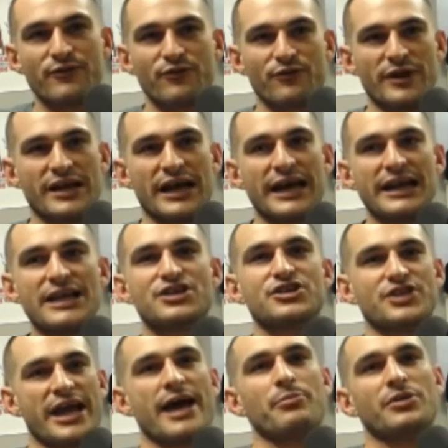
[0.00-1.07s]
Kind of
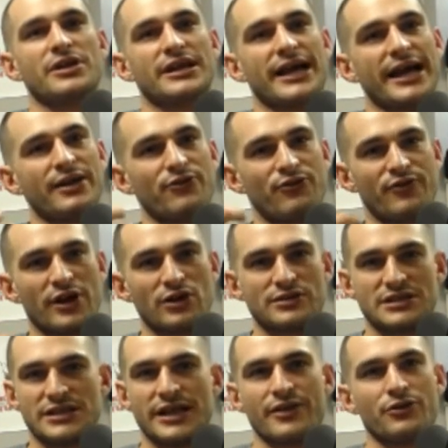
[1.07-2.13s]
just happened. It kind of
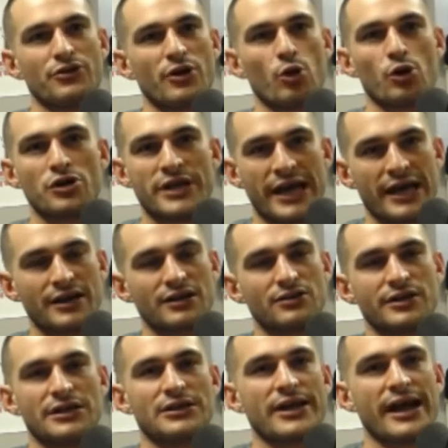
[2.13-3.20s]
fell together
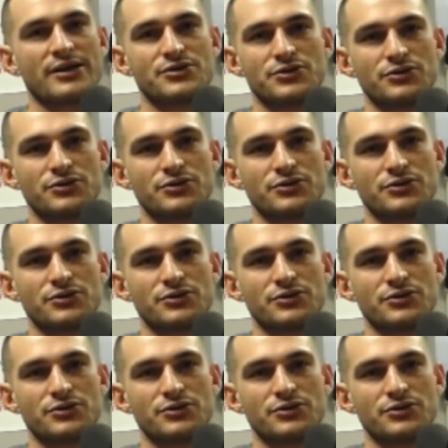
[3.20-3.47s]
organically and